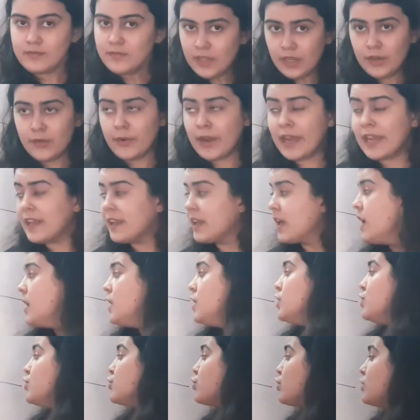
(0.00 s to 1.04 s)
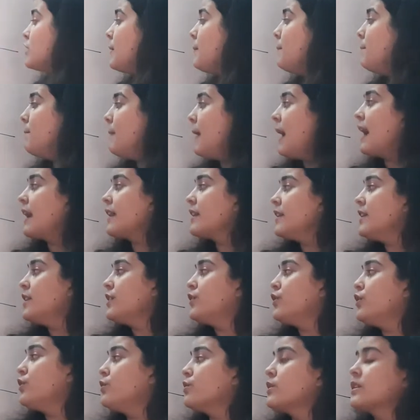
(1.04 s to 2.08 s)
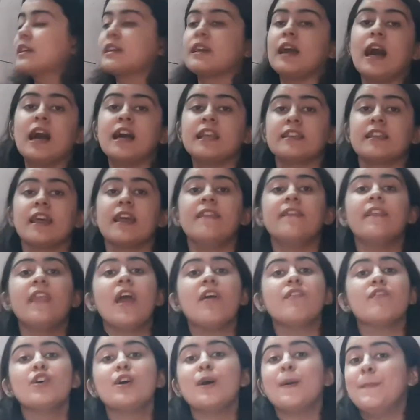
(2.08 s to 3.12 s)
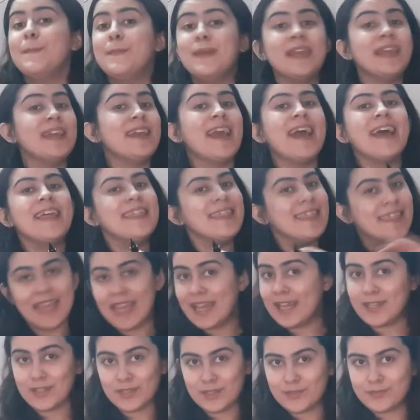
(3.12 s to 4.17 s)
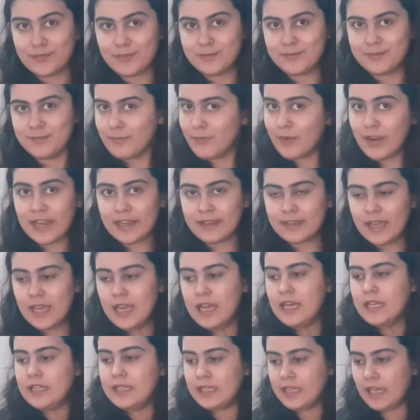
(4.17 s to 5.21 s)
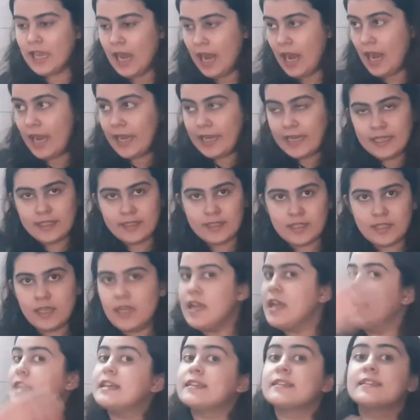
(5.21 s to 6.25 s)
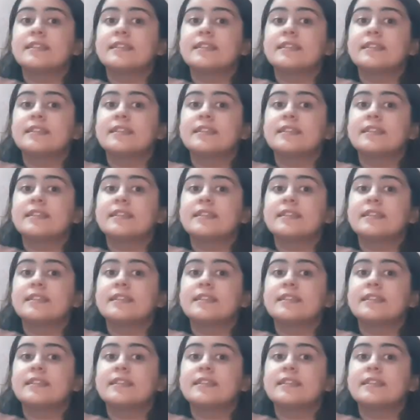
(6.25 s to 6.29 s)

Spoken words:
right? So the magnitude can't never be negative, right? The height is